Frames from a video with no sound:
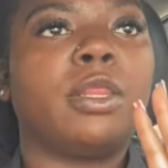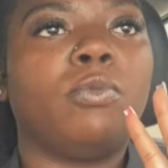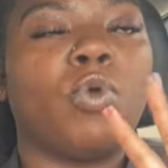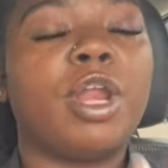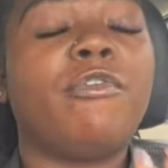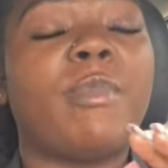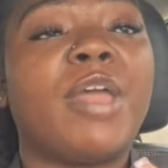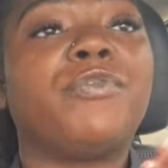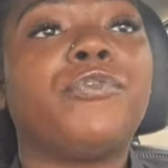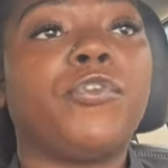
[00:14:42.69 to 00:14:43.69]
one of my
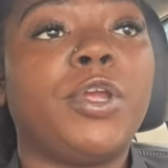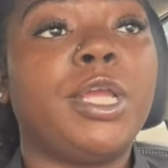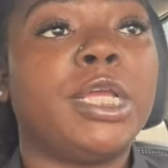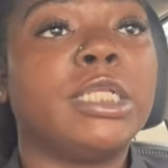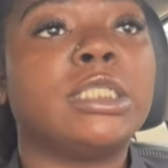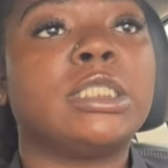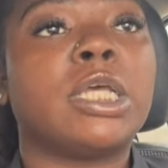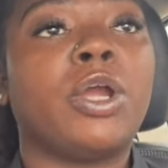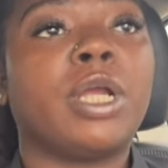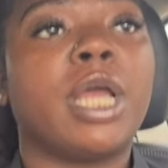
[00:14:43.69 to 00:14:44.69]
friends
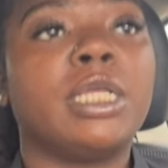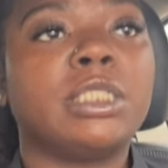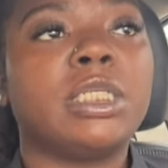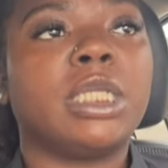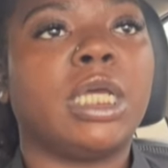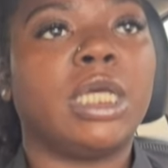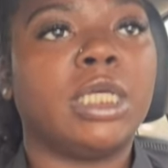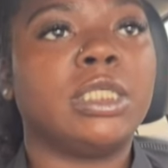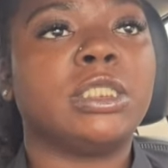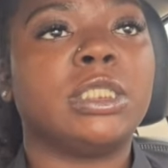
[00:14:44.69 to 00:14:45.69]
her cousin does